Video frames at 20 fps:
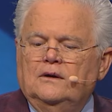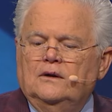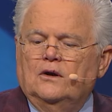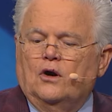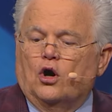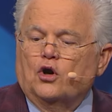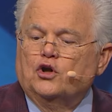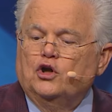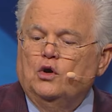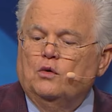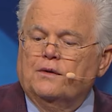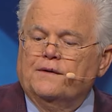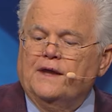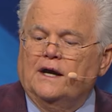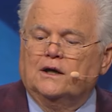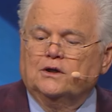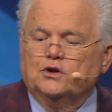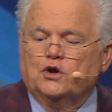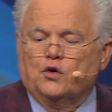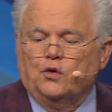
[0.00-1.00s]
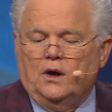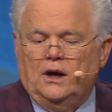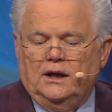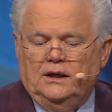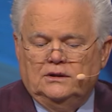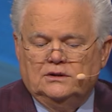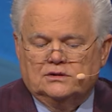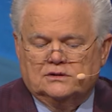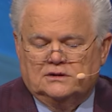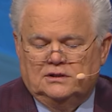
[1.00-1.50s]
Are you without
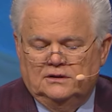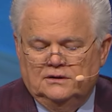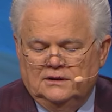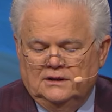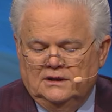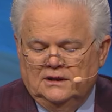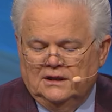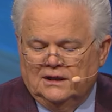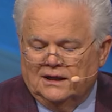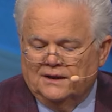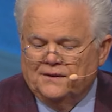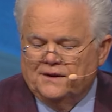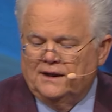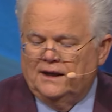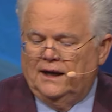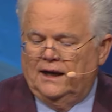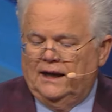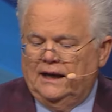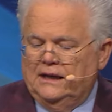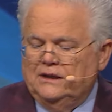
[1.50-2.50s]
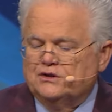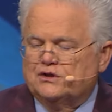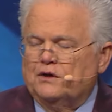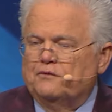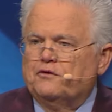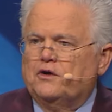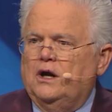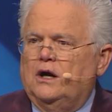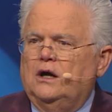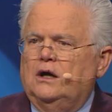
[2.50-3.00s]
Christ? In the eyes
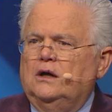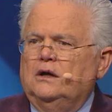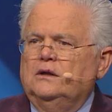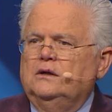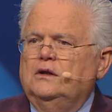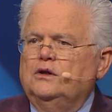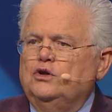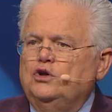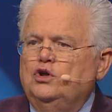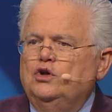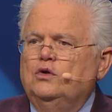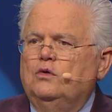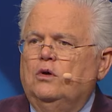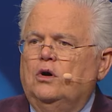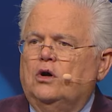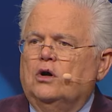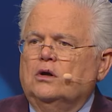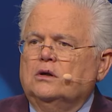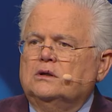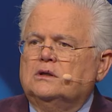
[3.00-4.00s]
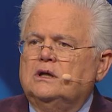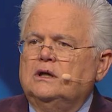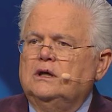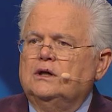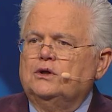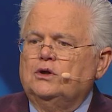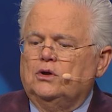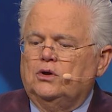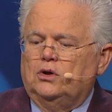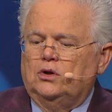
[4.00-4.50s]
of God, you are
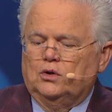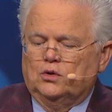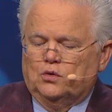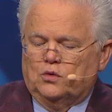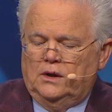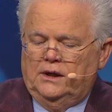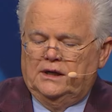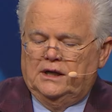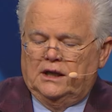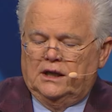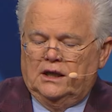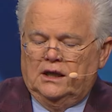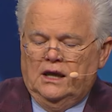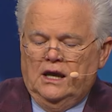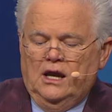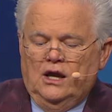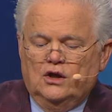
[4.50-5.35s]
dead already.